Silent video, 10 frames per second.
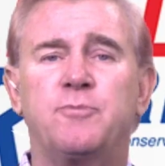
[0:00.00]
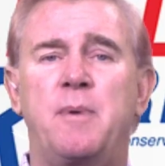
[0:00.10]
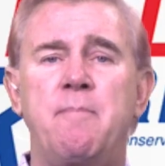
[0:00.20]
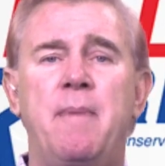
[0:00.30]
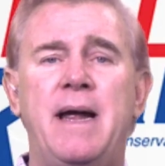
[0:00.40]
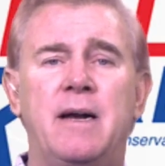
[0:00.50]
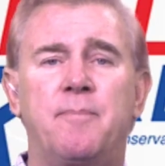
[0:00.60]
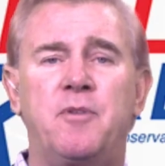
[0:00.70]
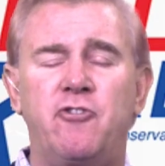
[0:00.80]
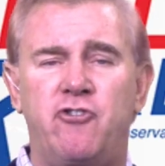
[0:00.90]
has been made
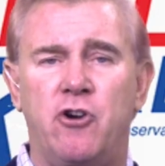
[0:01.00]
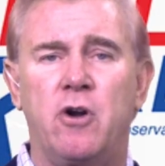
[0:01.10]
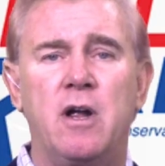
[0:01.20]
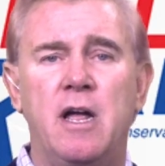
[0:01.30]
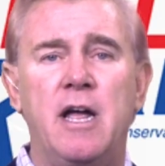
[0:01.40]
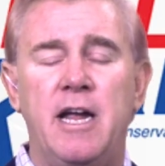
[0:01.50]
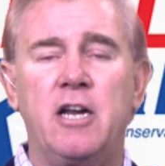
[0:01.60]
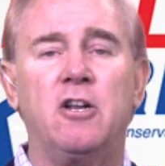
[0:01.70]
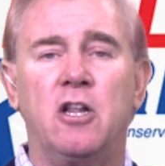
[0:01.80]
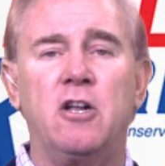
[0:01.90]
up this year
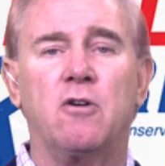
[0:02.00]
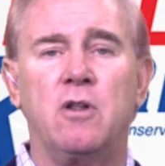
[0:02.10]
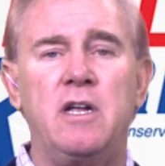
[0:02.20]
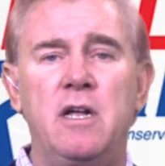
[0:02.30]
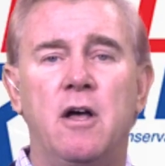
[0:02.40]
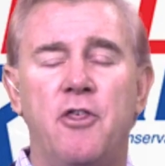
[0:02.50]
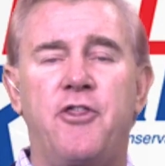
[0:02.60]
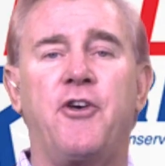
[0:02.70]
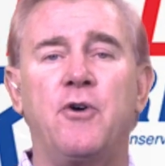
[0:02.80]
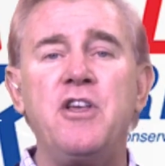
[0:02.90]
in literally
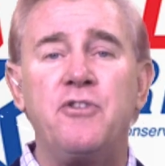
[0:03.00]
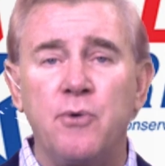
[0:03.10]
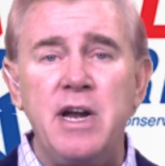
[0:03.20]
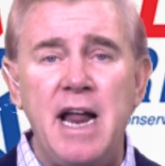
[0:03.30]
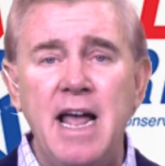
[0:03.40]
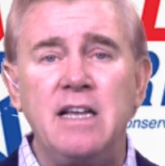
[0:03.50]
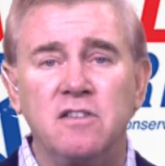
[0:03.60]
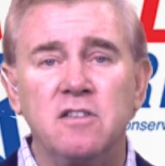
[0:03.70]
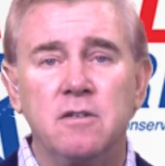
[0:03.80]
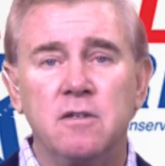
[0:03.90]
33
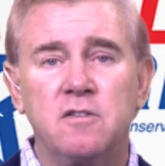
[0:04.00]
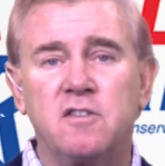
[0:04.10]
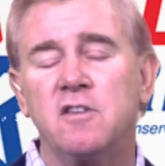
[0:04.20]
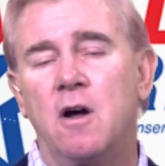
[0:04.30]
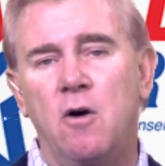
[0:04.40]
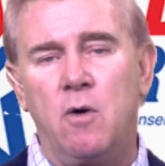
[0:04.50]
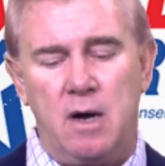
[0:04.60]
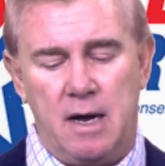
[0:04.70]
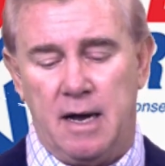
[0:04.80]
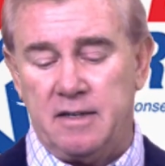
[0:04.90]
days. So
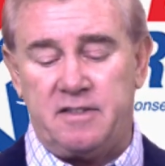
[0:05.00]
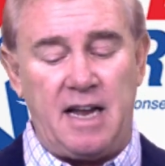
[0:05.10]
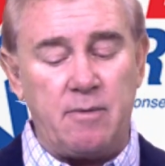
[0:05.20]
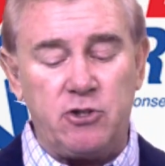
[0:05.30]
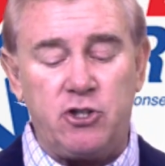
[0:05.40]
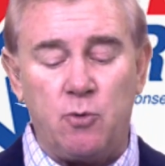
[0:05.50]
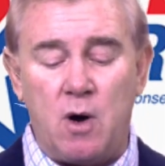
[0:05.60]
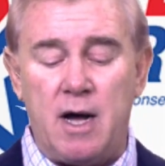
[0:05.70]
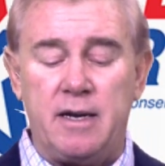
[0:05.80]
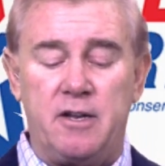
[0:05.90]
say what you
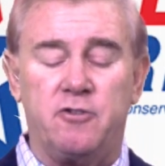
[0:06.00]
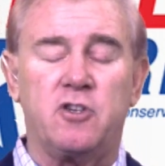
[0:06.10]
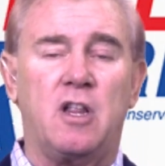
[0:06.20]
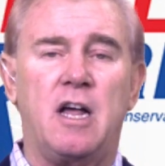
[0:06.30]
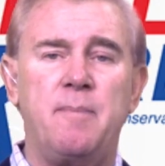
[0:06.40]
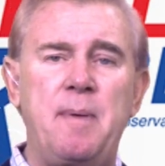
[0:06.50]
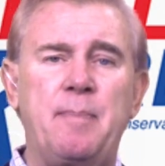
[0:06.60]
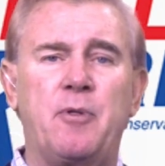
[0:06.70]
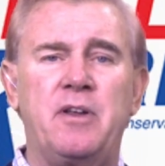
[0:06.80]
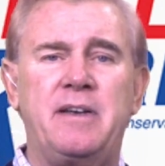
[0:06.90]
want, and there's a lot of
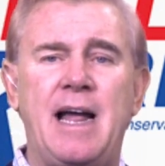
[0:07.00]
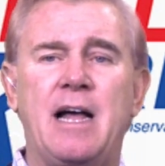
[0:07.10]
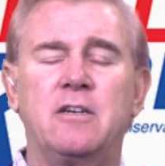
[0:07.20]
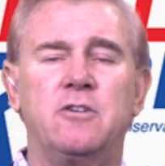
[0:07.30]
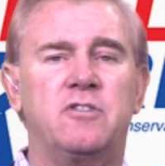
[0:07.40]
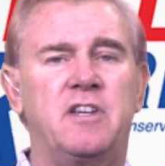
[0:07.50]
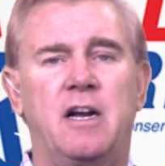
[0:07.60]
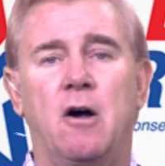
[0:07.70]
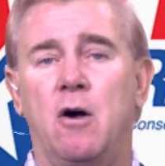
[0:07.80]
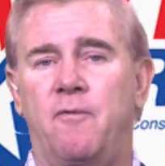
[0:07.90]
people that doubt it are
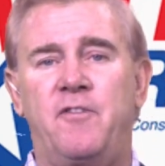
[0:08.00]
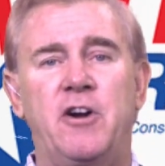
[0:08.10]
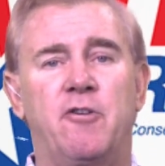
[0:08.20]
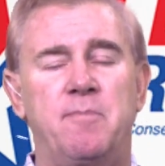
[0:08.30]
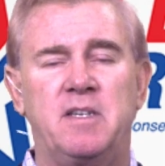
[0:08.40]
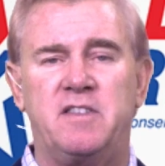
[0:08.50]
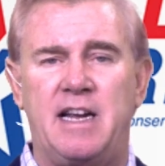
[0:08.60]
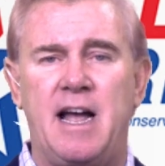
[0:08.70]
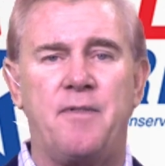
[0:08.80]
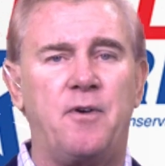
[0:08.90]
saying, oh, fear of
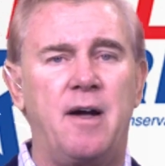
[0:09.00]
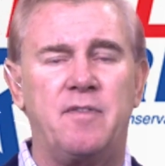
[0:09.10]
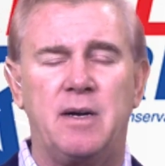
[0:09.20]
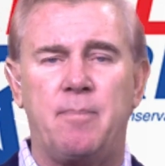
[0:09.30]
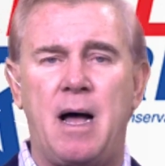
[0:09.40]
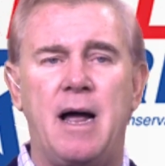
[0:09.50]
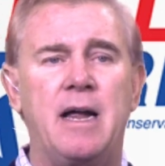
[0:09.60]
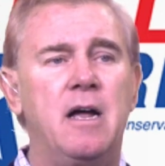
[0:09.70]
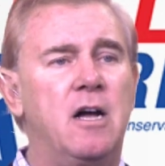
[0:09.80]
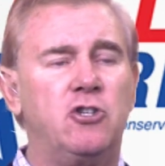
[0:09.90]
missing out. They're having to buy,
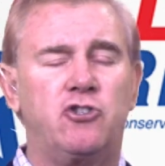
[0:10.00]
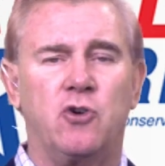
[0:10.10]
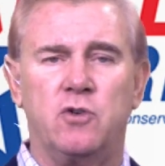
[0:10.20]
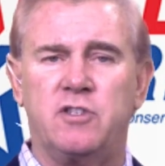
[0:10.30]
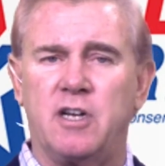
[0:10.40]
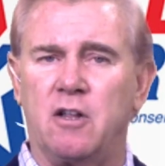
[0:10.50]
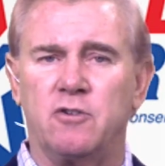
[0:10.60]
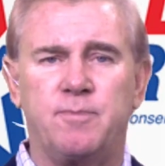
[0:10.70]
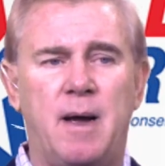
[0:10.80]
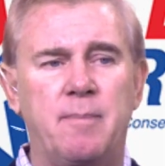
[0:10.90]
short
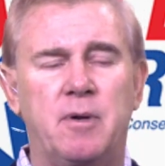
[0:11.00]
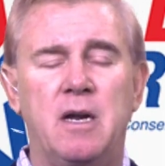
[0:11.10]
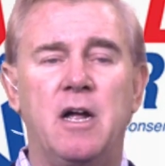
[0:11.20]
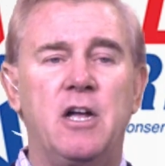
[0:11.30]
sellers buying. But